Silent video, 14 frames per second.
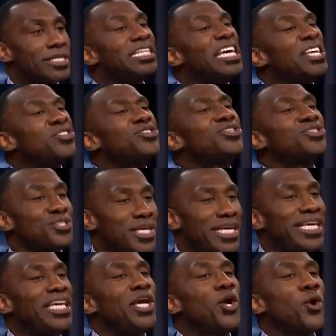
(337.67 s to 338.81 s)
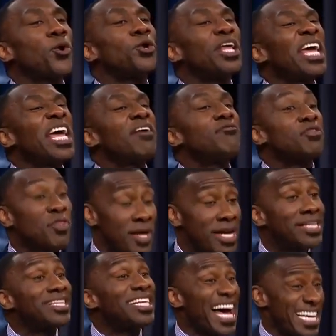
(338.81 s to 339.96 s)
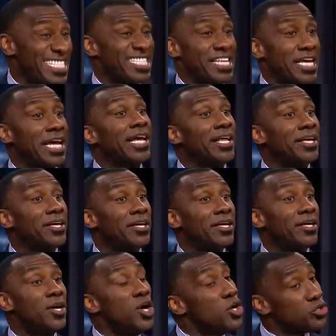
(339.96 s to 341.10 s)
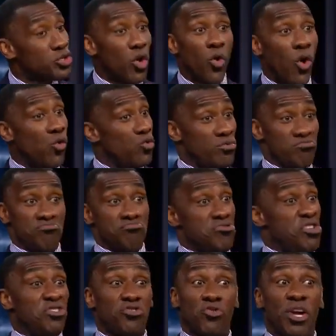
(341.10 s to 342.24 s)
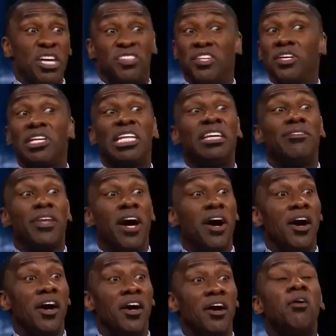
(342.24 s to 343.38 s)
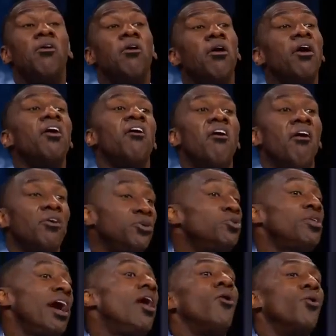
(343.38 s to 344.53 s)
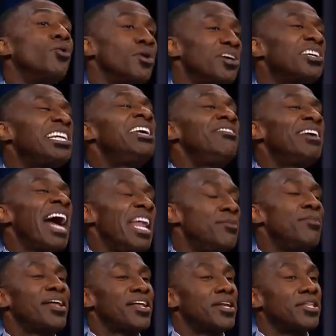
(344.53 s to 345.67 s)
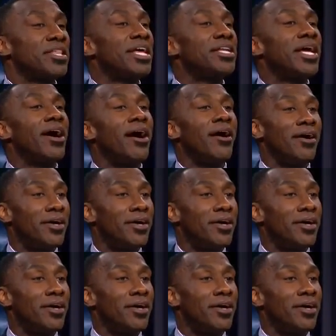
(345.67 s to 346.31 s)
Let's just say he heard everything that I said. So, this trade's still leaving, huh? Oh, you think, Cleveland got the better end of that deal.